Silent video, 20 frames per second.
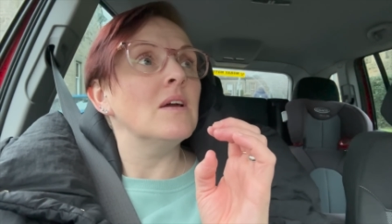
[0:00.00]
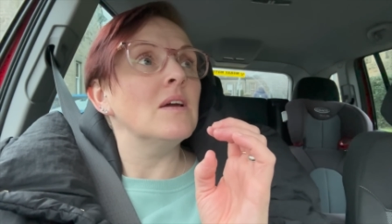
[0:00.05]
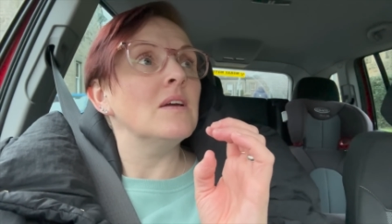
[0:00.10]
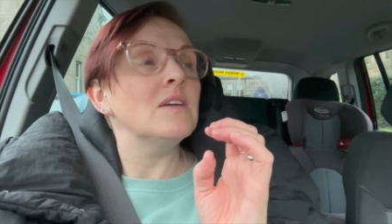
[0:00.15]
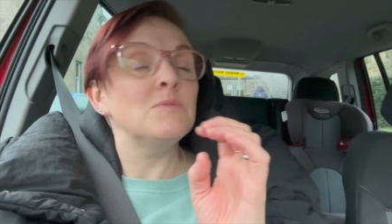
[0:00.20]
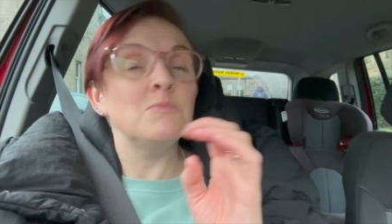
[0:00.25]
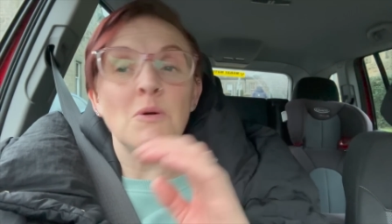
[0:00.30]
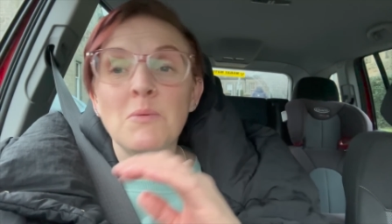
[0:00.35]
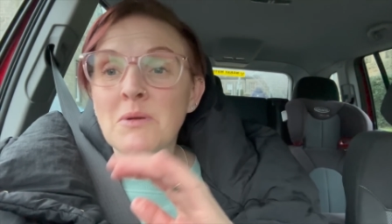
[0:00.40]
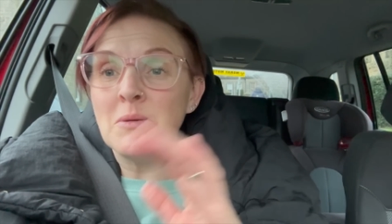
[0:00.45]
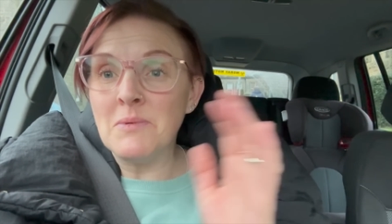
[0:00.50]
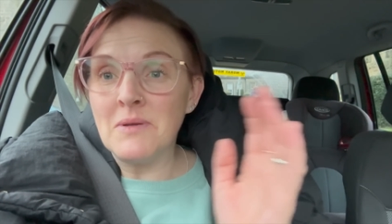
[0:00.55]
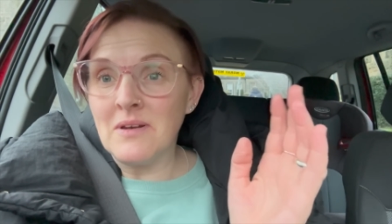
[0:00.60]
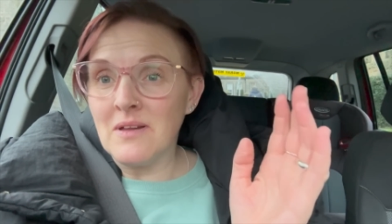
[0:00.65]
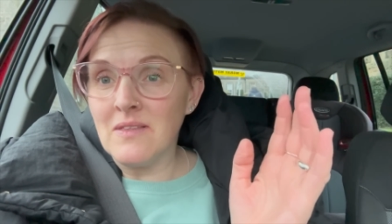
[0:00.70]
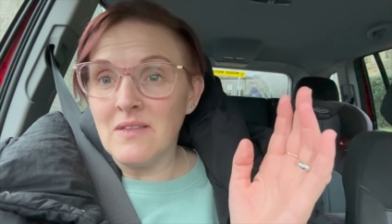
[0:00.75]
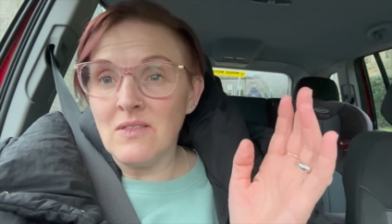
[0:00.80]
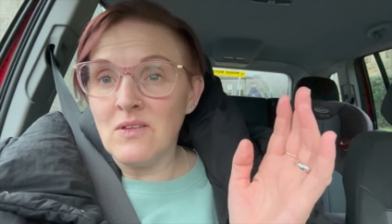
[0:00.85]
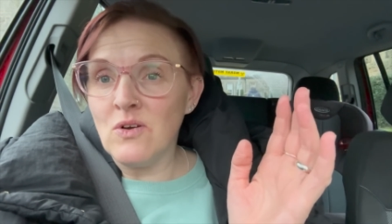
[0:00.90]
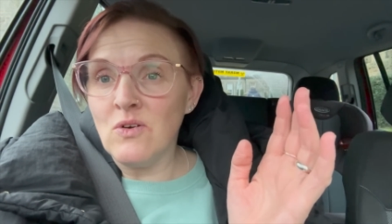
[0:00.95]
It's probably been
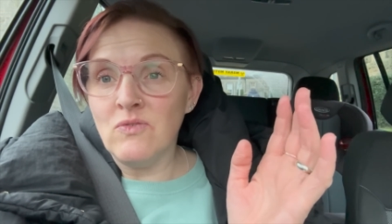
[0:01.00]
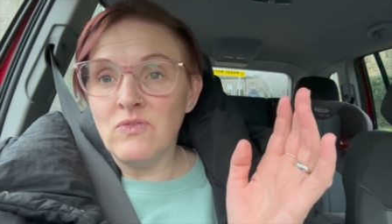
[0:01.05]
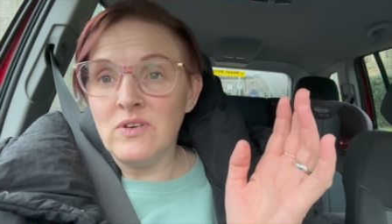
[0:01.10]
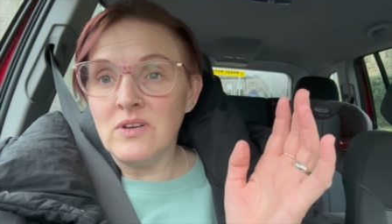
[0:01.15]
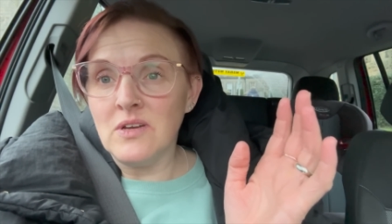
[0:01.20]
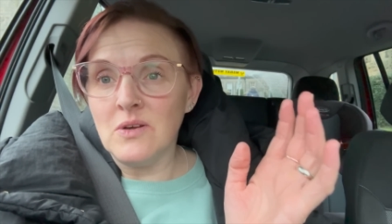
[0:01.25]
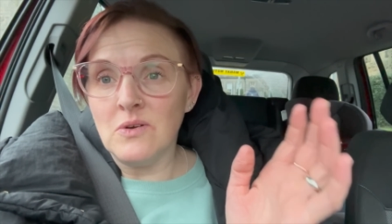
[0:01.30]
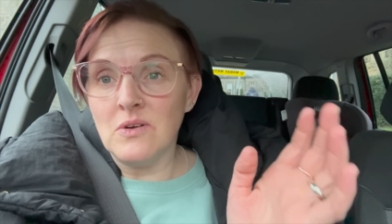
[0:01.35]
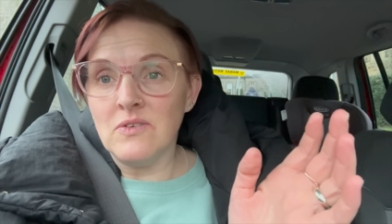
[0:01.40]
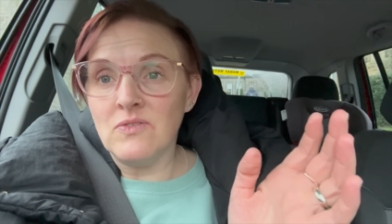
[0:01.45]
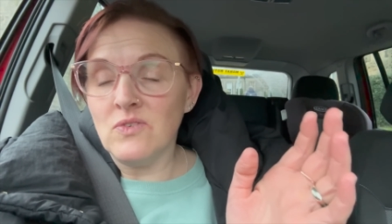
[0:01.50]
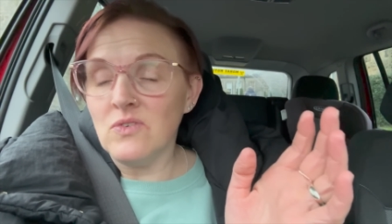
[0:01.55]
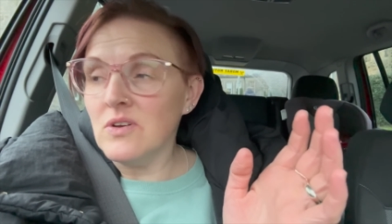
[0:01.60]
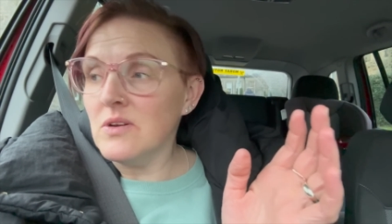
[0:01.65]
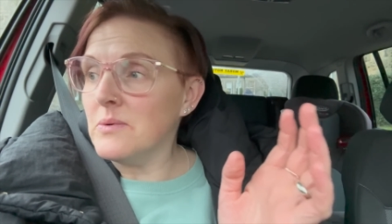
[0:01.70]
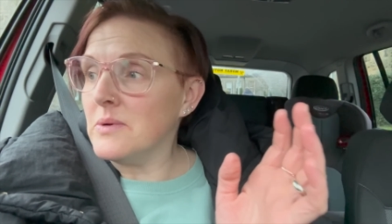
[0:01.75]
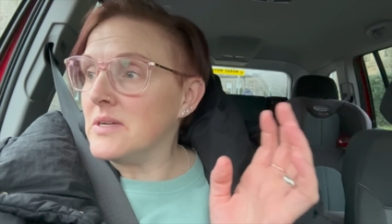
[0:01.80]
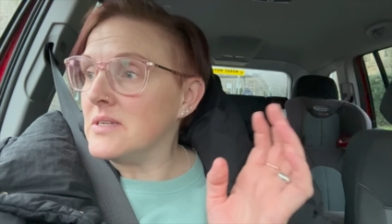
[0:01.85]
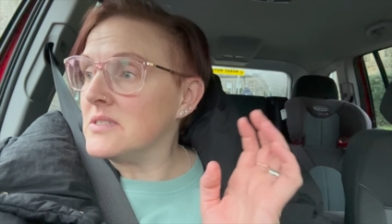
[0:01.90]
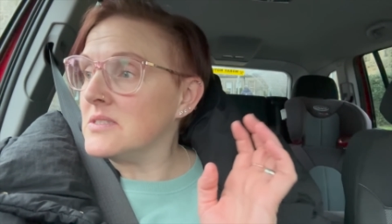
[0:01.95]
like that the whole video and I've not
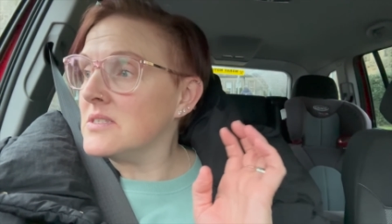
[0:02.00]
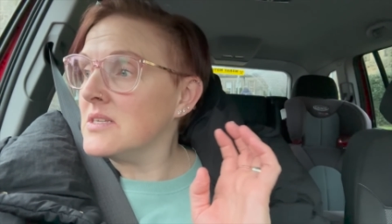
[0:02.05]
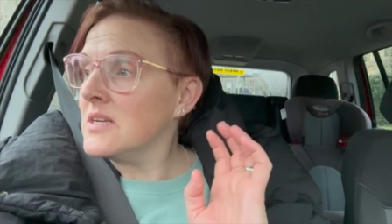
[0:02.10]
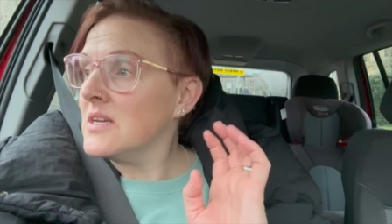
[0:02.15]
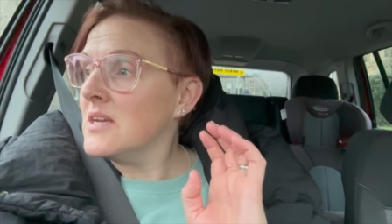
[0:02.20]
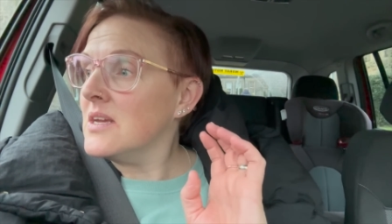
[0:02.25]
noticed.